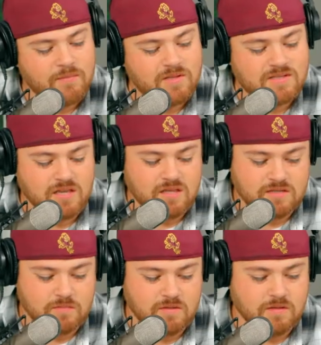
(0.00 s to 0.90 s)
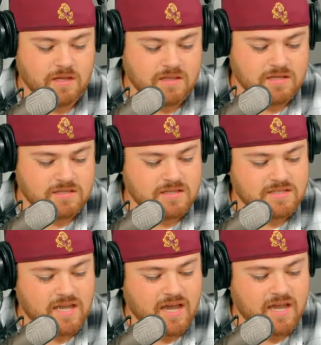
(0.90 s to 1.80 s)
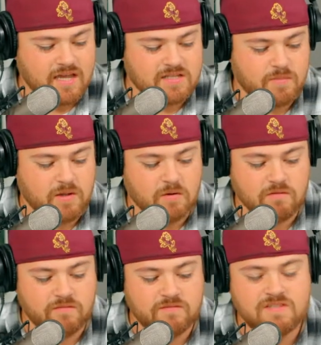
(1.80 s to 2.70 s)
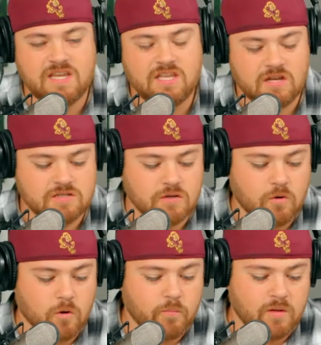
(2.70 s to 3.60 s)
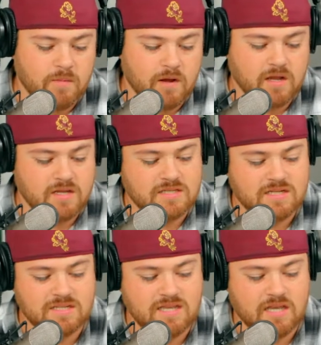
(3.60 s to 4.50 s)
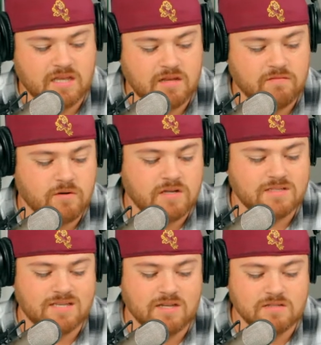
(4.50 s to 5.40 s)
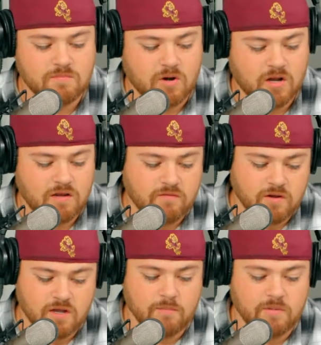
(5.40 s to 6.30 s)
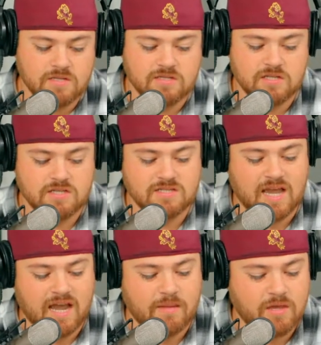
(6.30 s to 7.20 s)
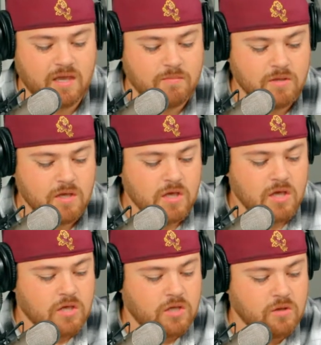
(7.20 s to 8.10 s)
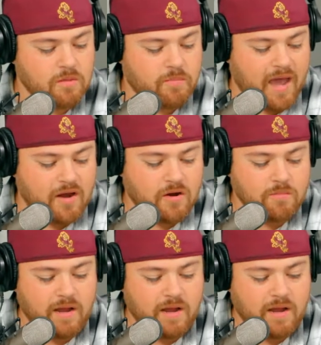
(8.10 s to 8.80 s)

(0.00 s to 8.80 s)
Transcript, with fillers: Let me tell you something like this this guy has spent over 15 years in corporate America as an executive, running sales and marketing for companies such as IBM, Hewlett Packard,